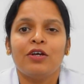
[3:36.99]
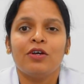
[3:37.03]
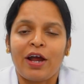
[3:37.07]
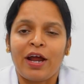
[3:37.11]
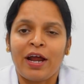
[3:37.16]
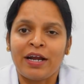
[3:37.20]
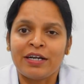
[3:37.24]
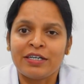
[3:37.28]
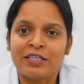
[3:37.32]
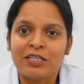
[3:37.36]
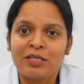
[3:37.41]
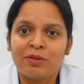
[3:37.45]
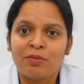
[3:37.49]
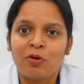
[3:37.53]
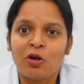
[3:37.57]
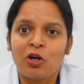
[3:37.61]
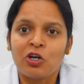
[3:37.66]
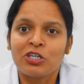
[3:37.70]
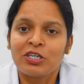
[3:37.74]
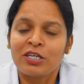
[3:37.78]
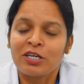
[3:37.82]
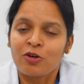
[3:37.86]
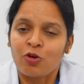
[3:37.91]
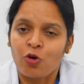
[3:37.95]

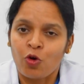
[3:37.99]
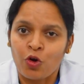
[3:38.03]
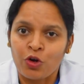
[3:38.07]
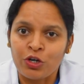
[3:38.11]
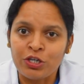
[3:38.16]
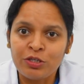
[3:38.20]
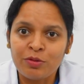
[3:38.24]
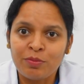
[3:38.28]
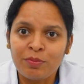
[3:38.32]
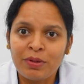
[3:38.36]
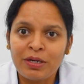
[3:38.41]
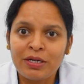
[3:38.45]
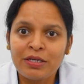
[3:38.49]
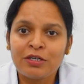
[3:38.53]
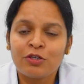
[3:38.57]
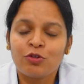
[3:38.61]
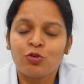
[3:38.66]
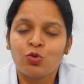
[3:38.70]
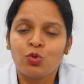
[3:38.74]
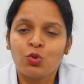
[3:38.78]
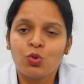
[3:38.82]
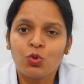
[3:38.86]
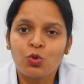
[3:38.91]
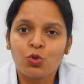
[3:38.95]
antibiotic
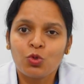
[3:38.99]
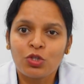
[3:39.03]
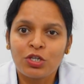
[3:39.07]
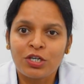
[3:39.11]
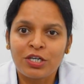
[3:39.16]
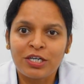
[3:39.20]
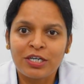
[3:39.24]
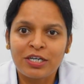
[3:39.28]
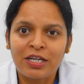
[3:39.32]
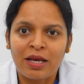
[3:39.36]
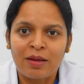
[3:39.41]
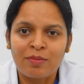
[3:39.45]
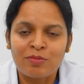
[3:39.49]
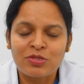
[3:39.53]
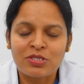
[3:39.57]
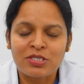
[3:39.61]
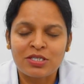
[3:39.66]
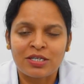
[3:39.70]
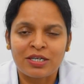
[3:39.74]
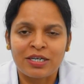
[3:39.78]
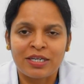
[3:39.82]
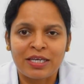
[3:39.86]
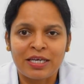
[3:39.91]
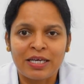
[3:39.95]
ointment 2 to 3 times
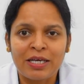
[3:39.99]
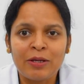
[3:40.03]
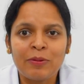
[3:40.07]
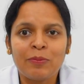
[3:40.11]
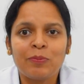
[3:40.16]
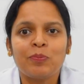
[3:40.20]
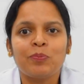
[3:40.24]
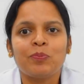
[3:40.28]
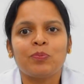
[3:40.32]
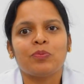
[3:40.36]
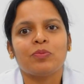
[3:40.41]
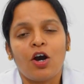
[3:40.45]
a day.